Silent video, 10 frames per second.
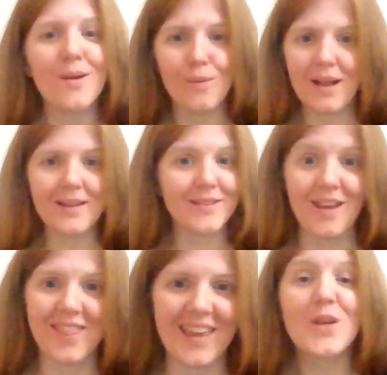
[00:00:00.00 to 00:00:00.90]
Well,
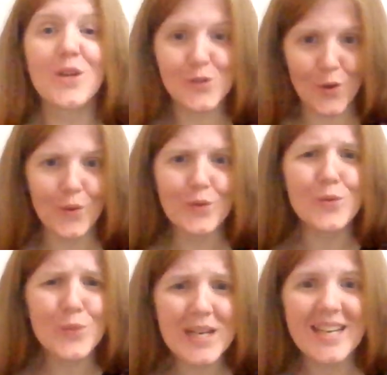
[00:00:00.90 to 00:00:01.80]
nothing. So
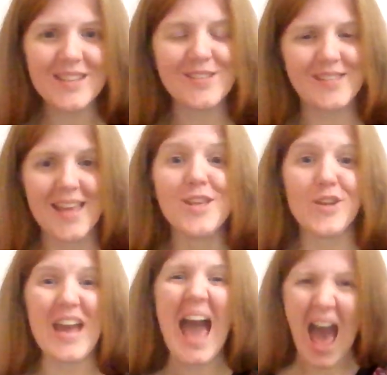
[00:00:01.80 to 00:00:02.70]
you really need to say
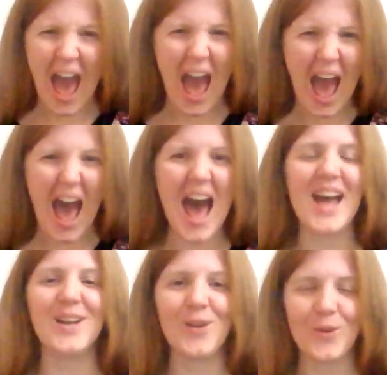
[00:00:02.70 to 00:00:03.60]
jag är
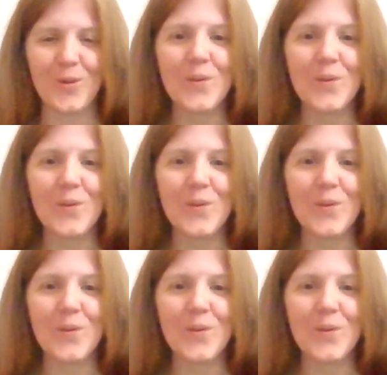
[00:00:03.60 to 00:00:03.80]
här nu.